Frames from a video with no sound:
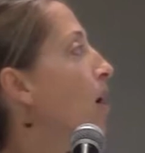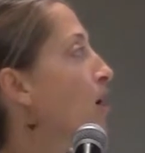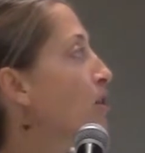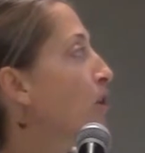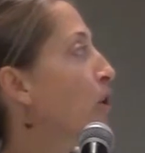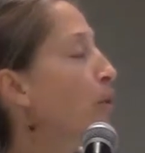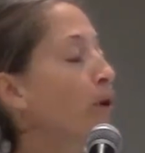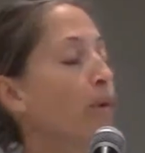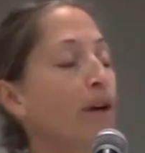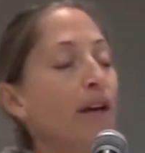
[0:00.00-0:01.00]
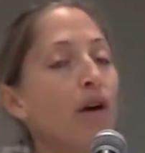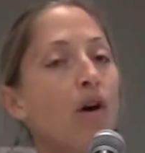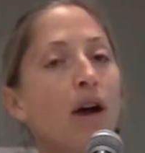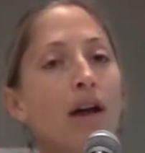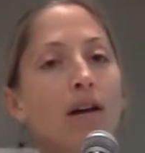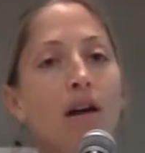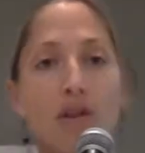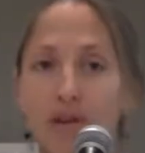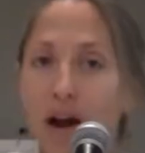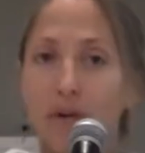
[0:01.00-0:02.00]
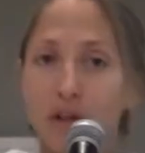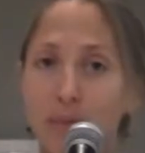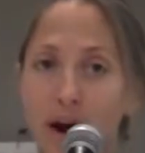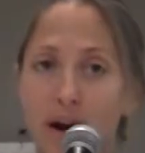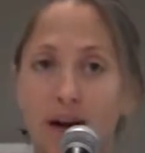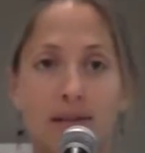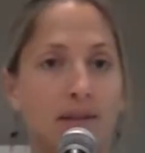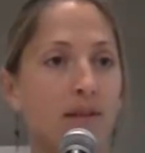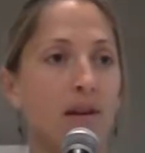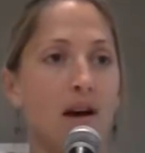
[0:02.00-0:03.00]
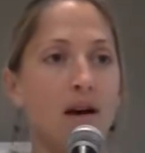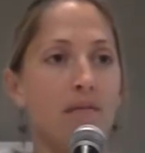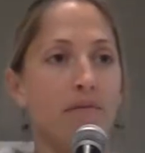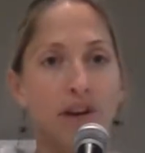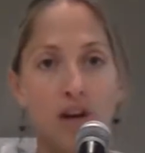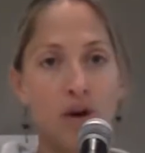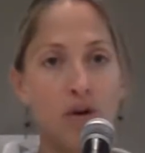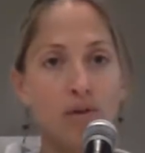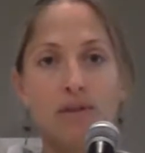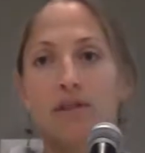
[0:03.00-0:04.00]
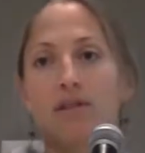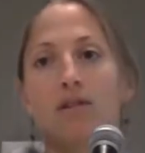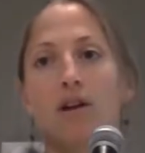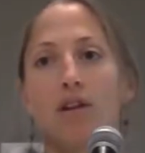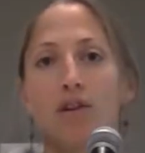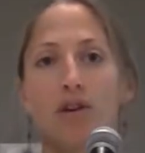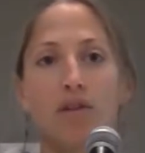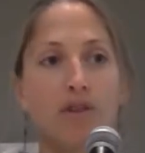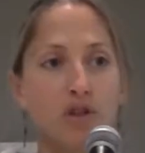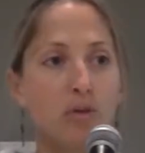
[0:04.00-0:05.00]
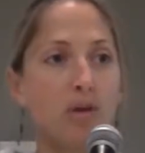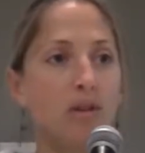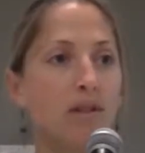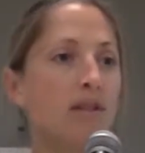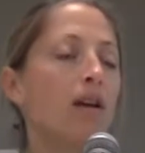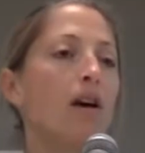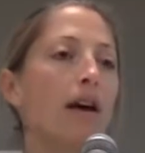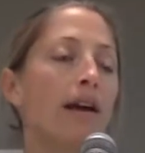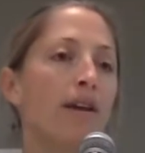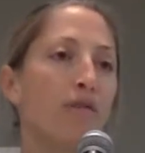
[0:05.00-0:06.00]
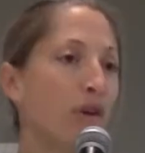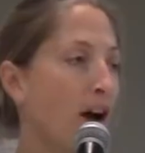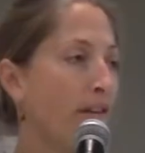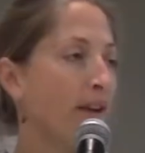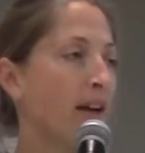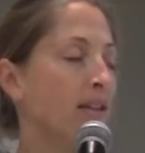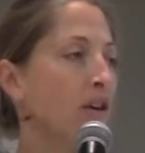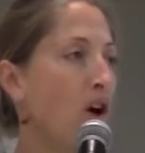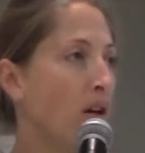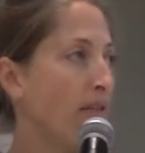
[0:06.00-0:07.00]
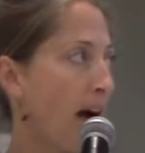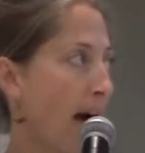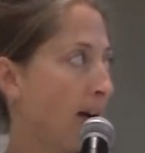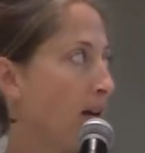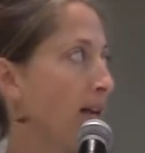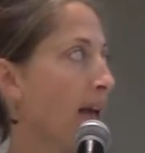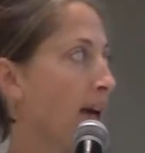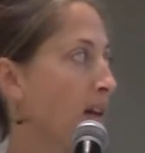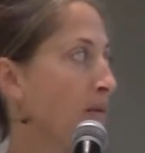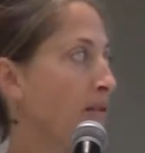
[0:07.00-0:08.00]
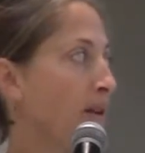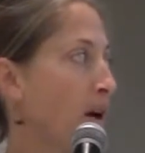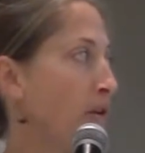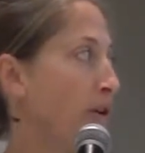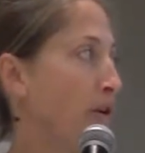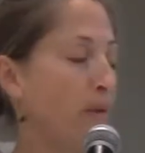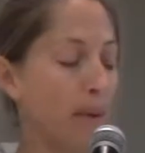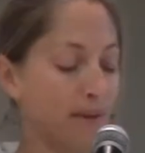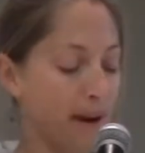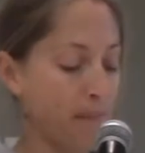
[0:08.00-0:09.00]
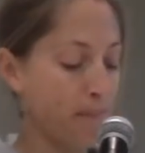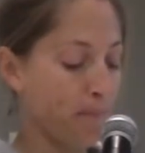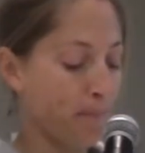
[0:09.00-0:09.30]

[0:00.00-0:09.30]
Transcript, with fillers: Also, we're working on other outreach products, um, videos, other visuals, and infographics, and all of that, again, can be found on our website.